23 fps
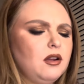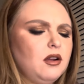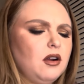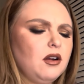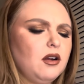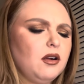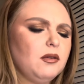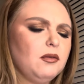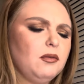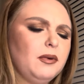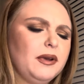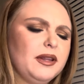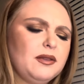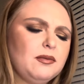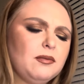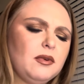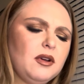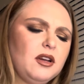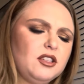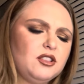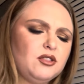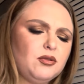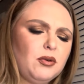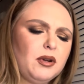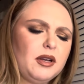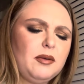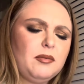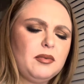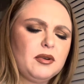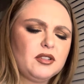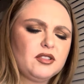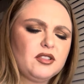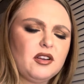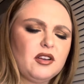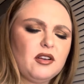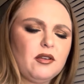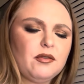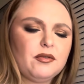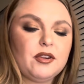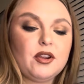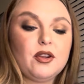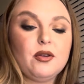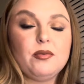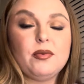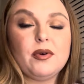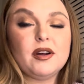or with a 20% off
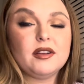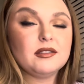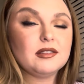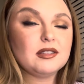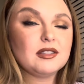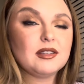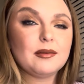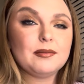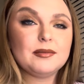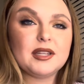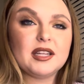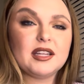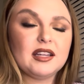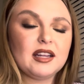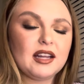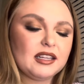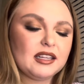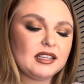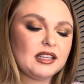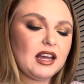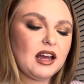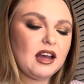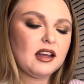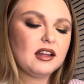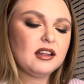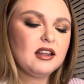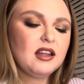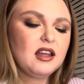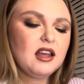coupon, something like that.